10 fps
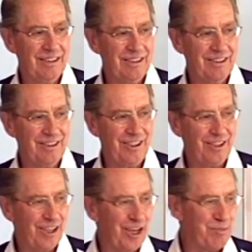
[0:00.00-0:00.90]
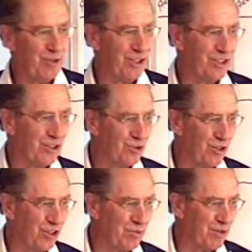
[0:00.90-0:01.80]
And then I put it this way, you
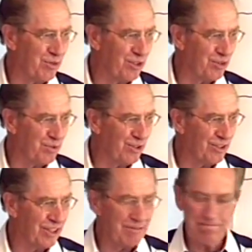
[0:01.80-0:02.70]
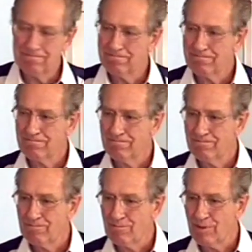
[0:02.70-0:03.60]
remember on the program?
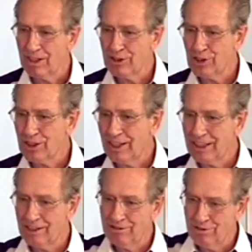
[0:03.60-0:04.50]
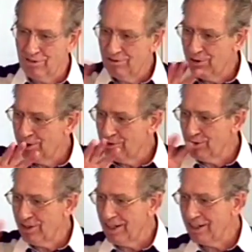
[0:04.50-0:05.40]
It's just like if one of you
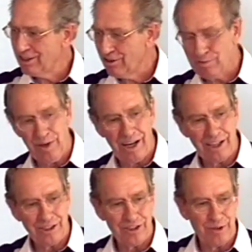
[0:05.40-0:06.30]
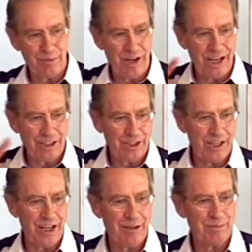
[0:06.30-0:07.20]
ladies have polished a brass
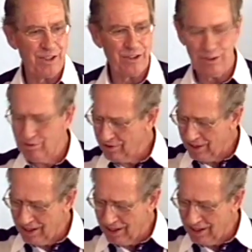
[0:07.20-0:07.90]
lamp and you've got it